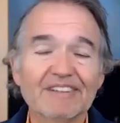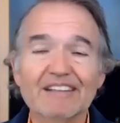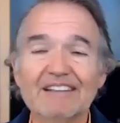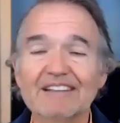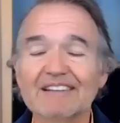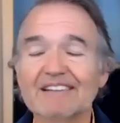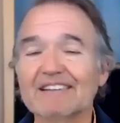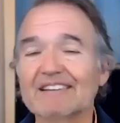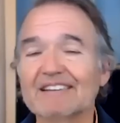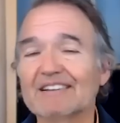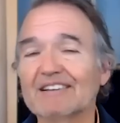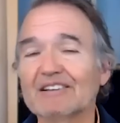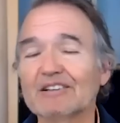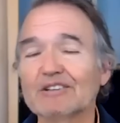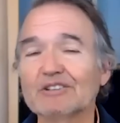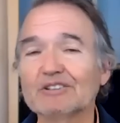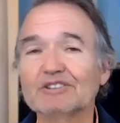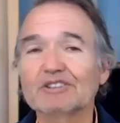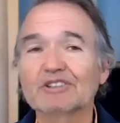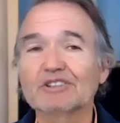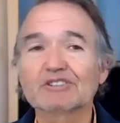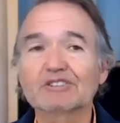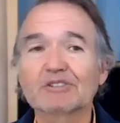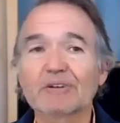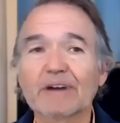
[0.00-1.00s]
you lose
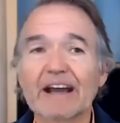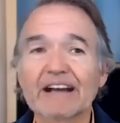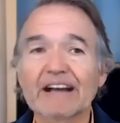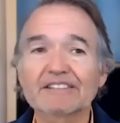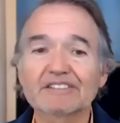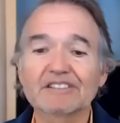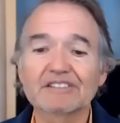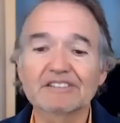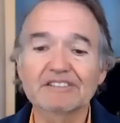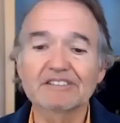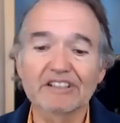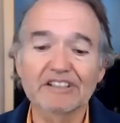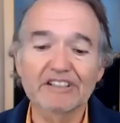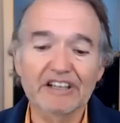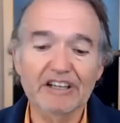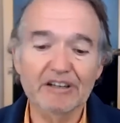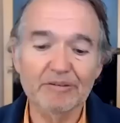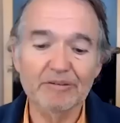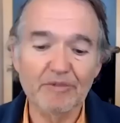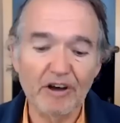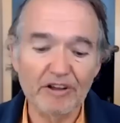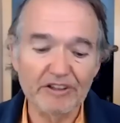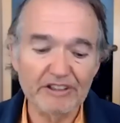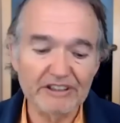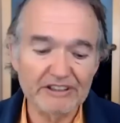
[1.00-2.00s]
your attraction to
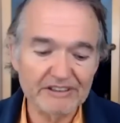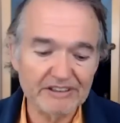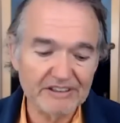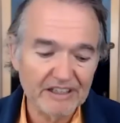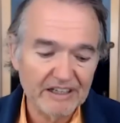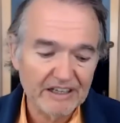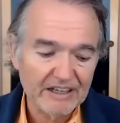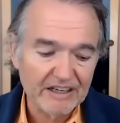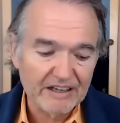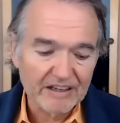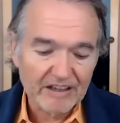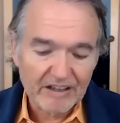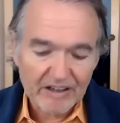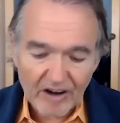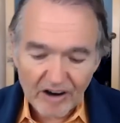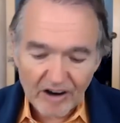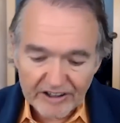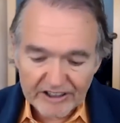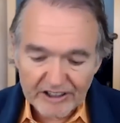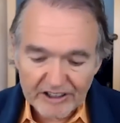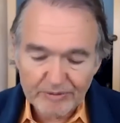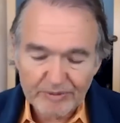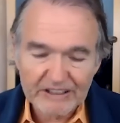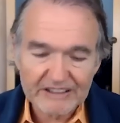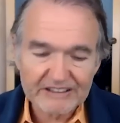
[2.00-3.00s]
them. All these
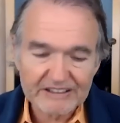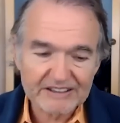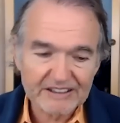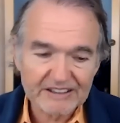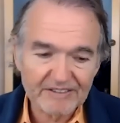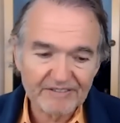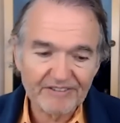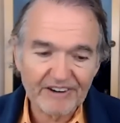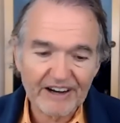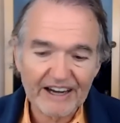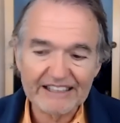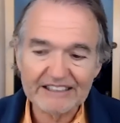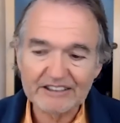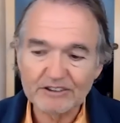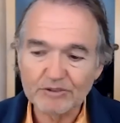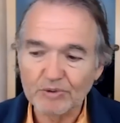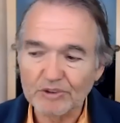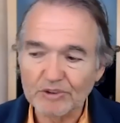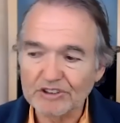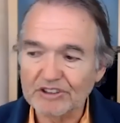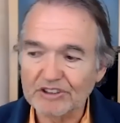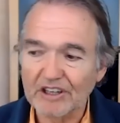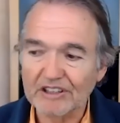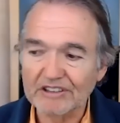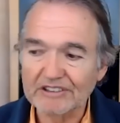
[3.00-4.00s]
arguments and fights will
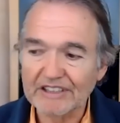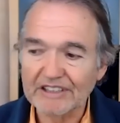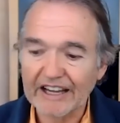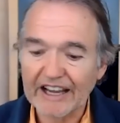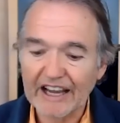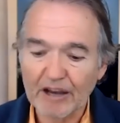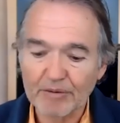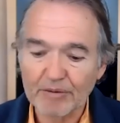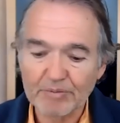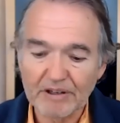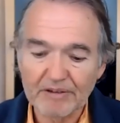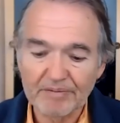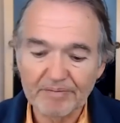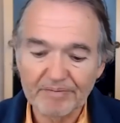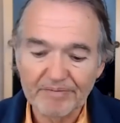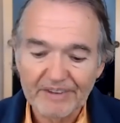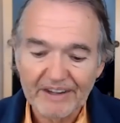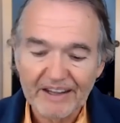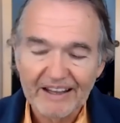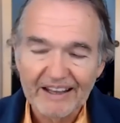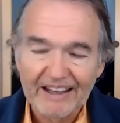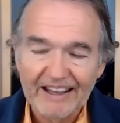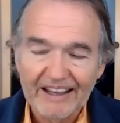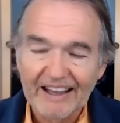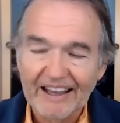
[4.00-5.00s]
start to happen.
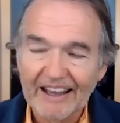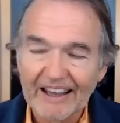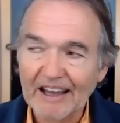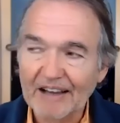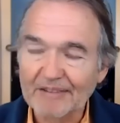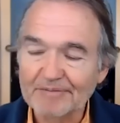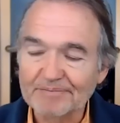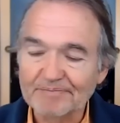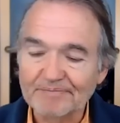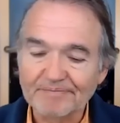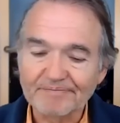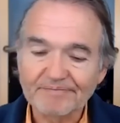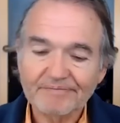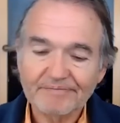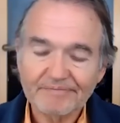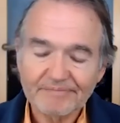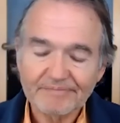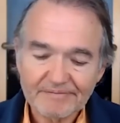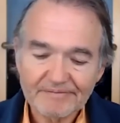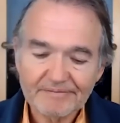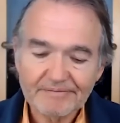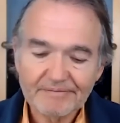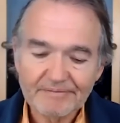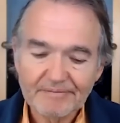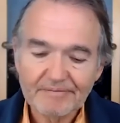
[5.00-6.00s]
And
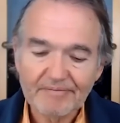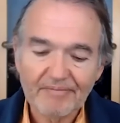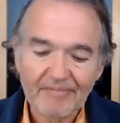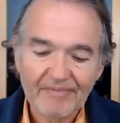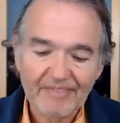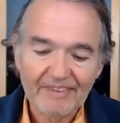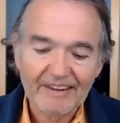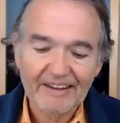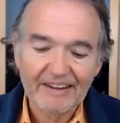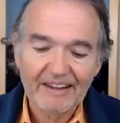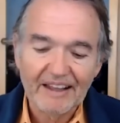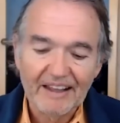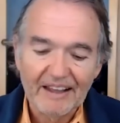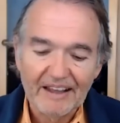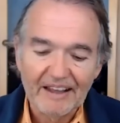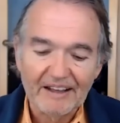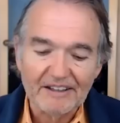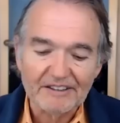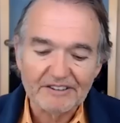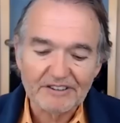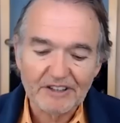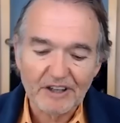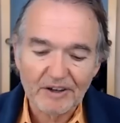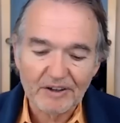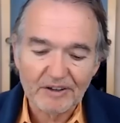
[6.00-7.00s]

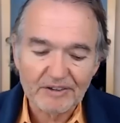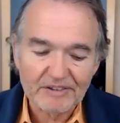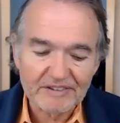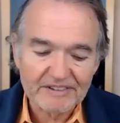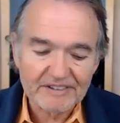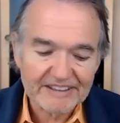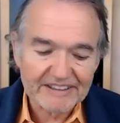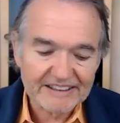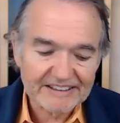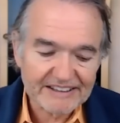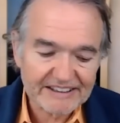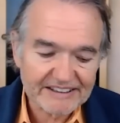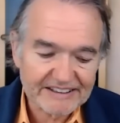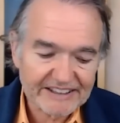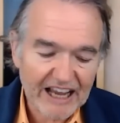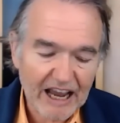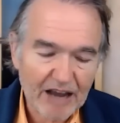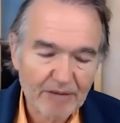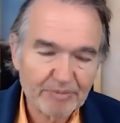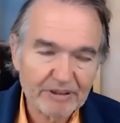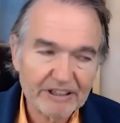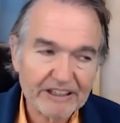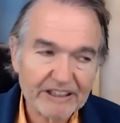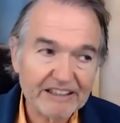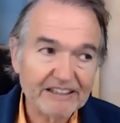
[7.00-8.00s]
so this is
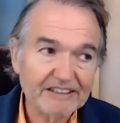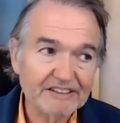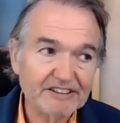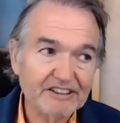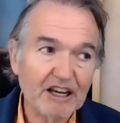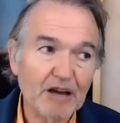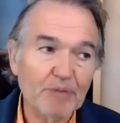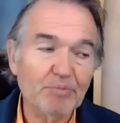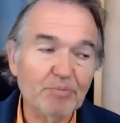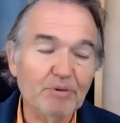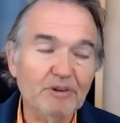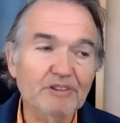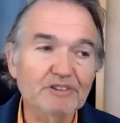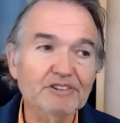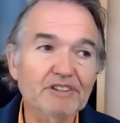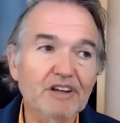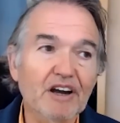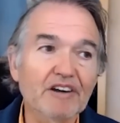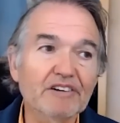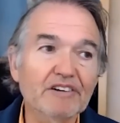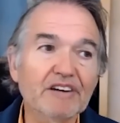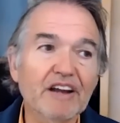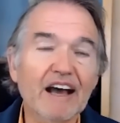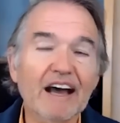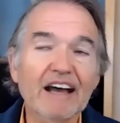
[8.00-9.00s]
happening because couples
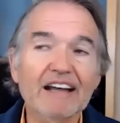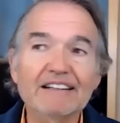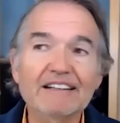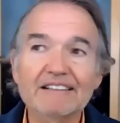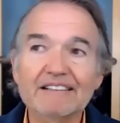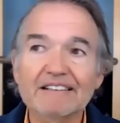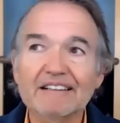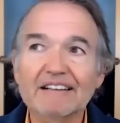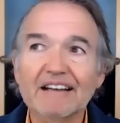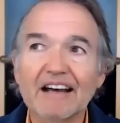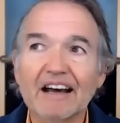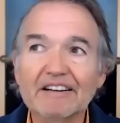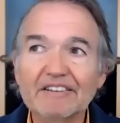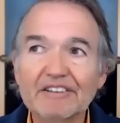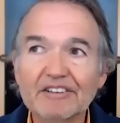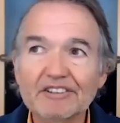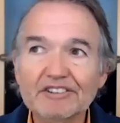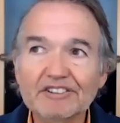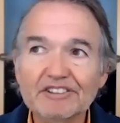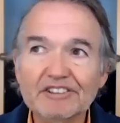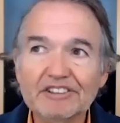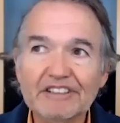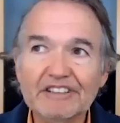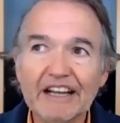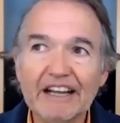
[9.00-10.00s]
are not
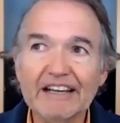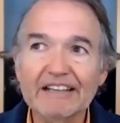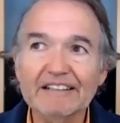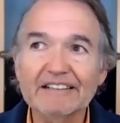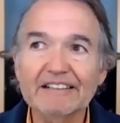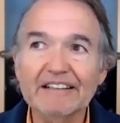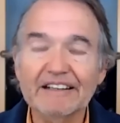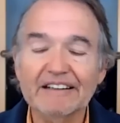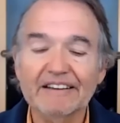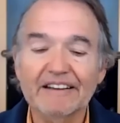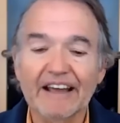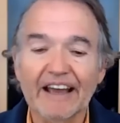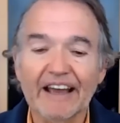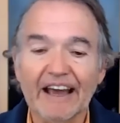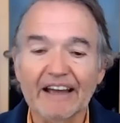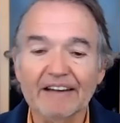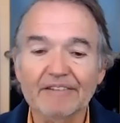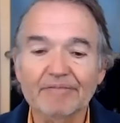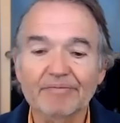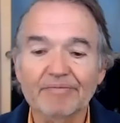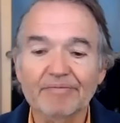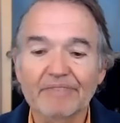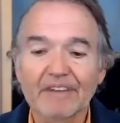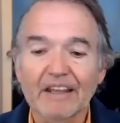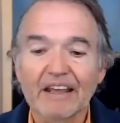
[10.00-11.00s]
understanding that.
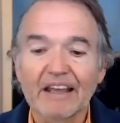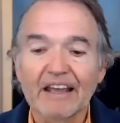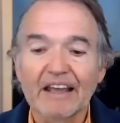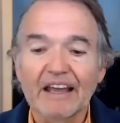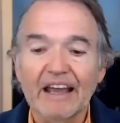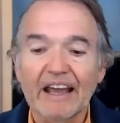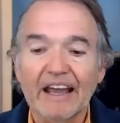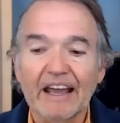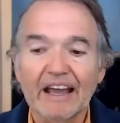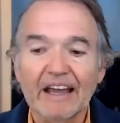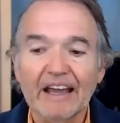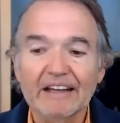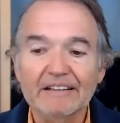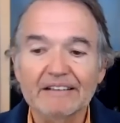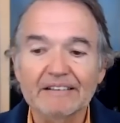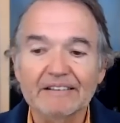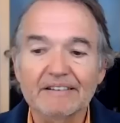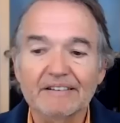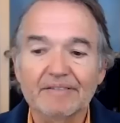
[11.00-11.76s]
And